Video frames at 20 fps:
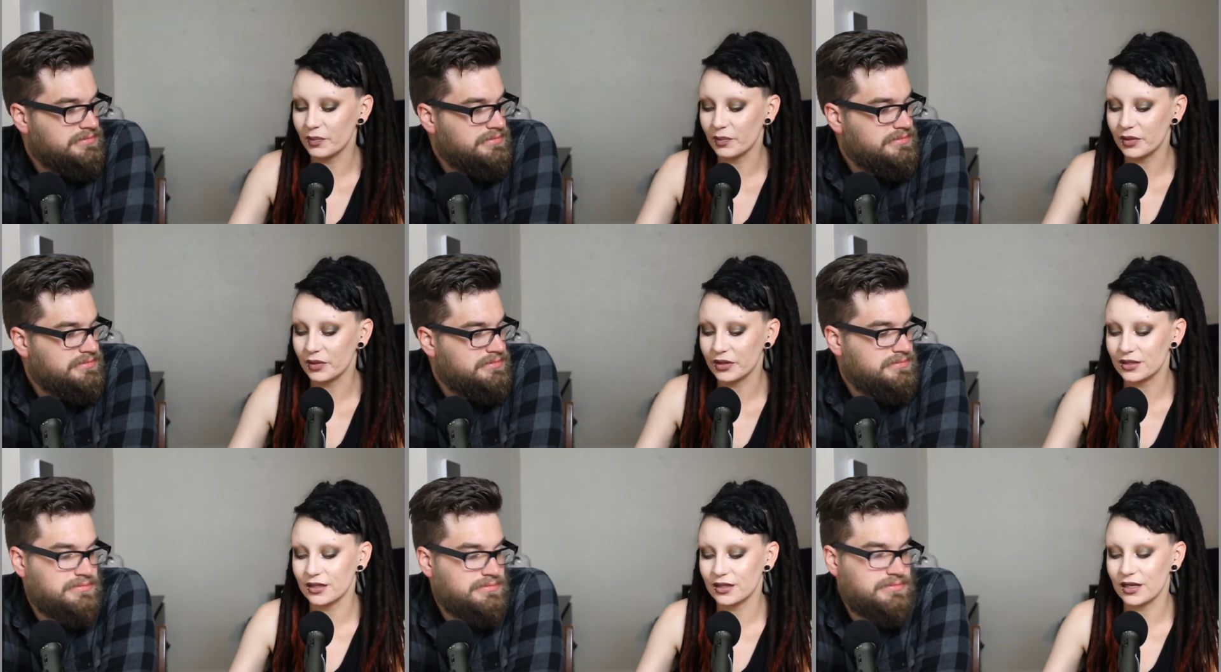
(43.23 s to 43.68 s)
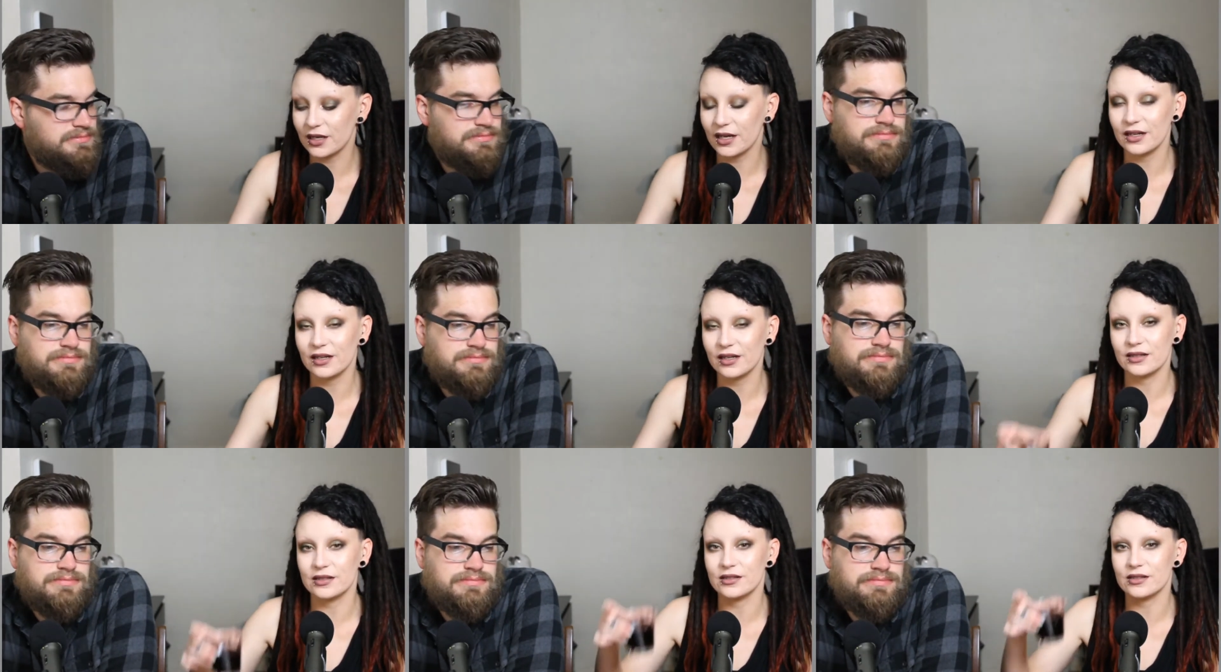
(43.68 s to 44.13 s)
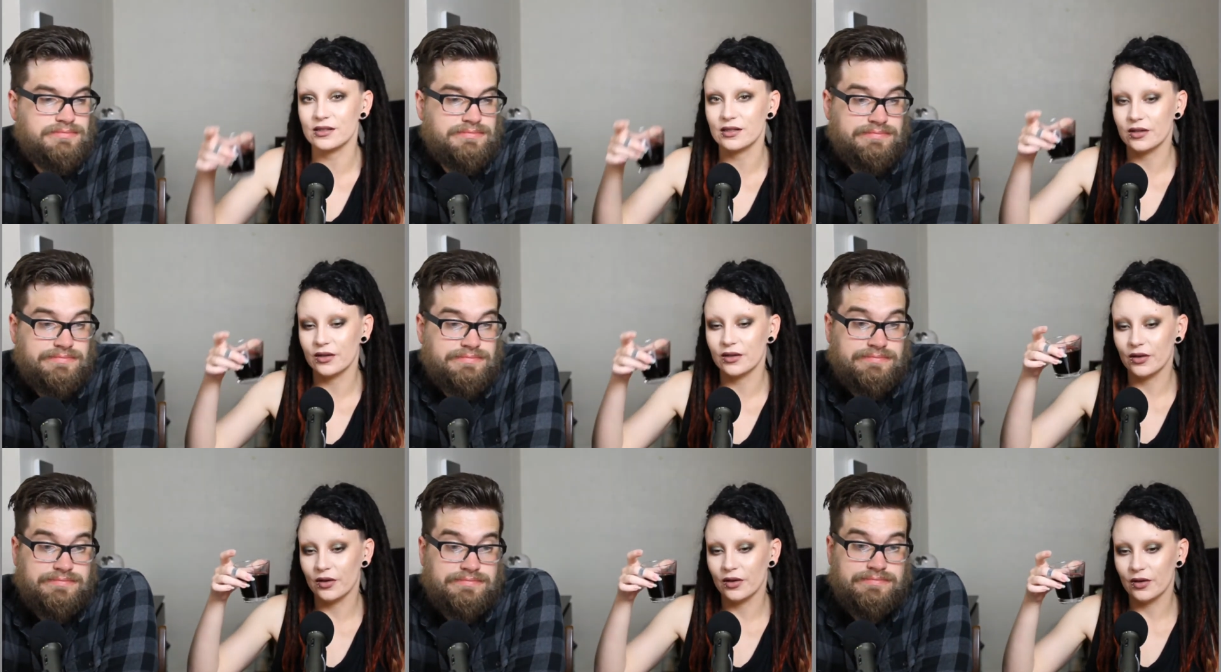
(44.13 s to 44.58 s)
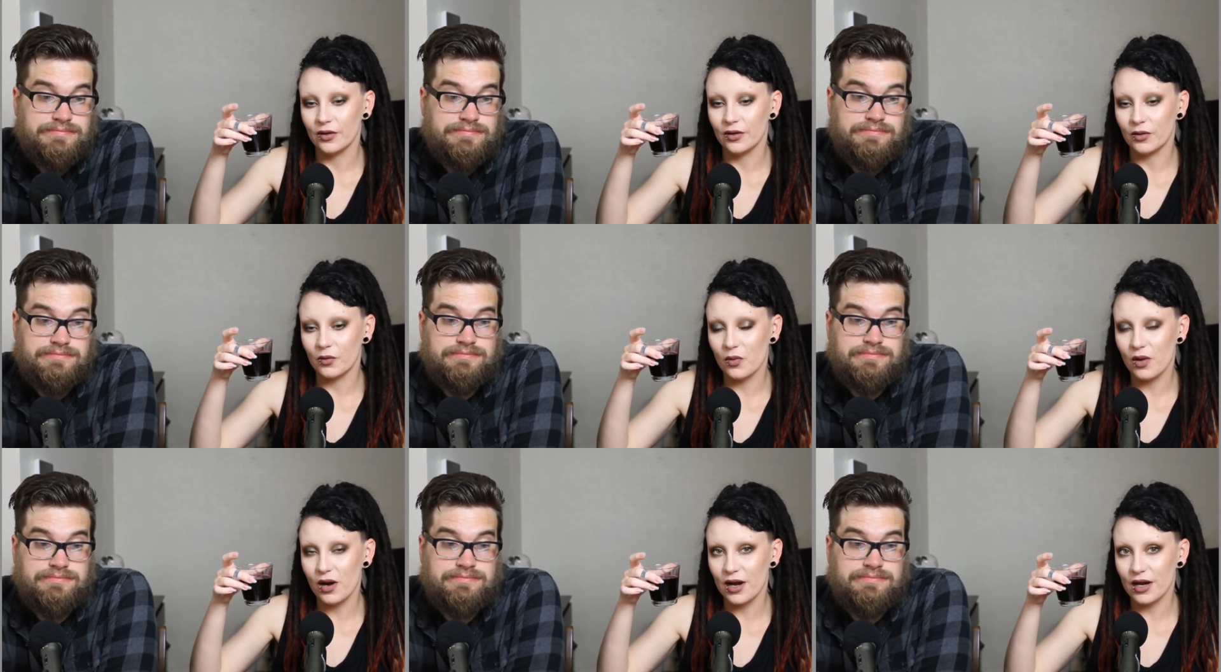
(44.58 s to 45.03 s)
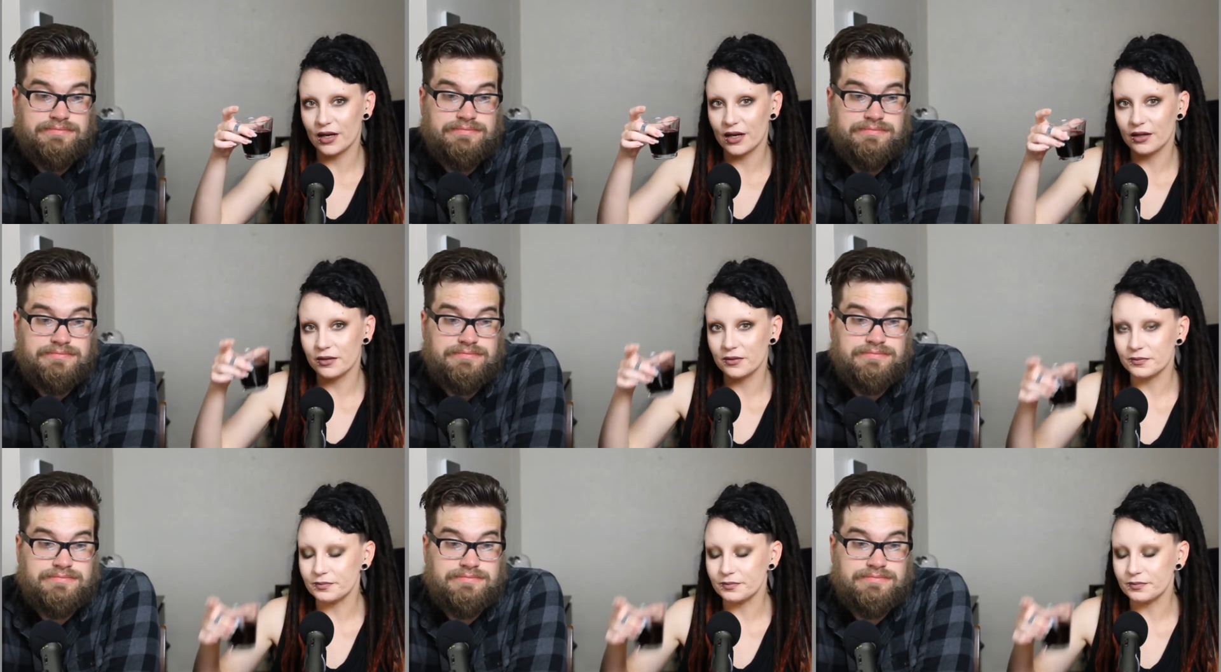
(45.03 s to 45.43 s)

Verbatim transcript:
Speaker 1: but tonight it is wine.